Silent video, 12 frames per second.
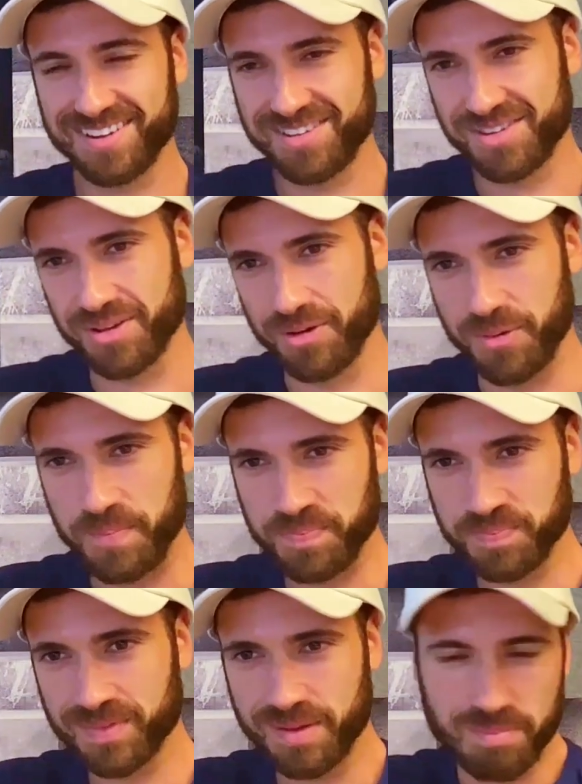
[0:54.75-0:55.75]
to
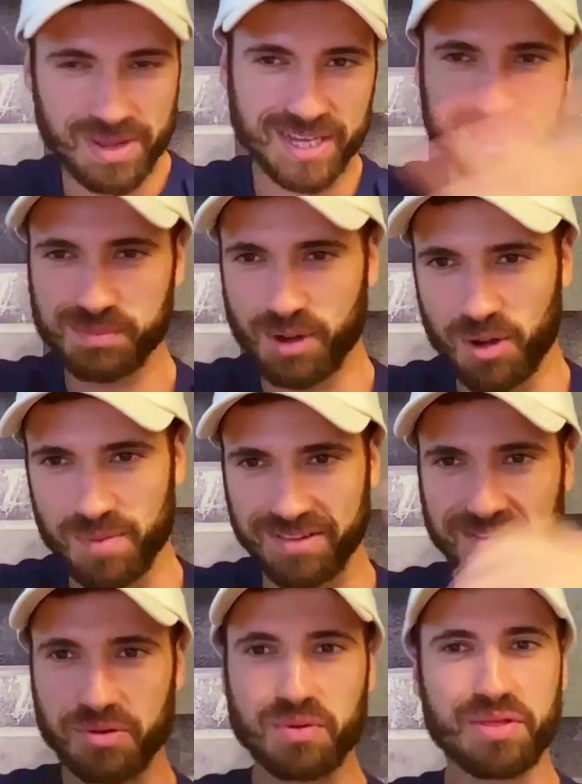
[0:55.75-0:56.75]
be
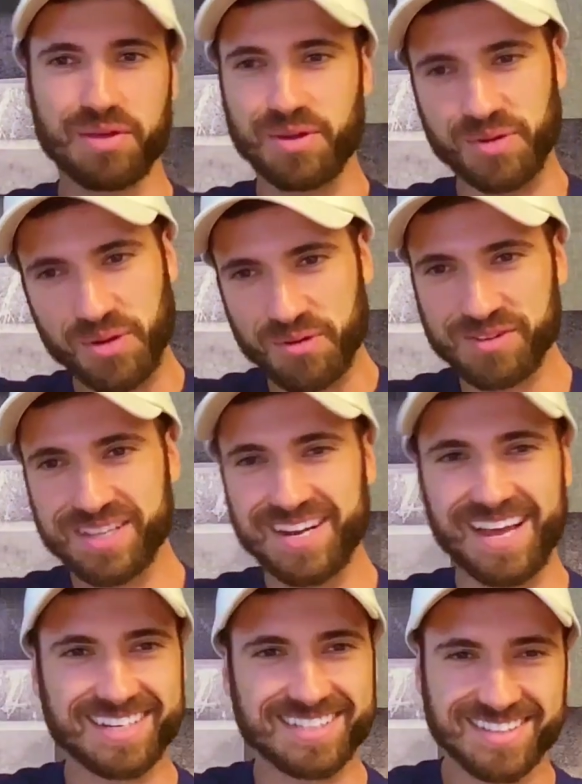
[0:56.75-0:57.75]
experimenting with you over the
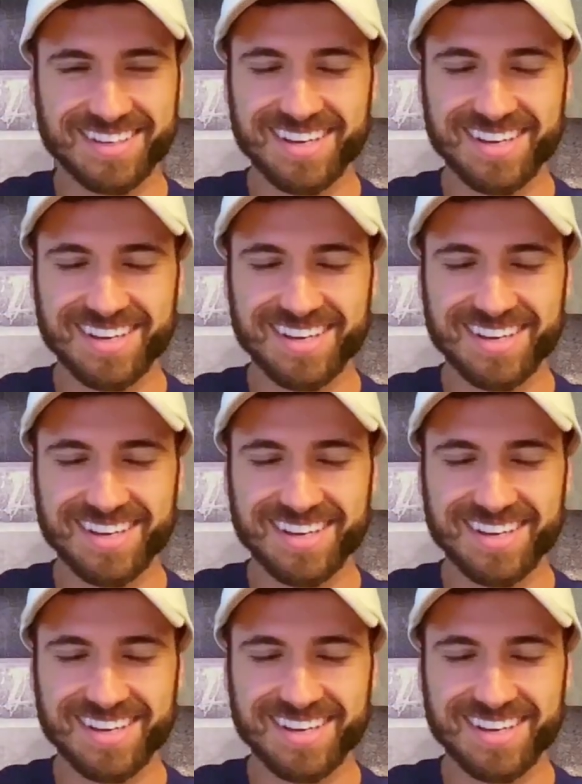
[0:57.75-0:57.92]
next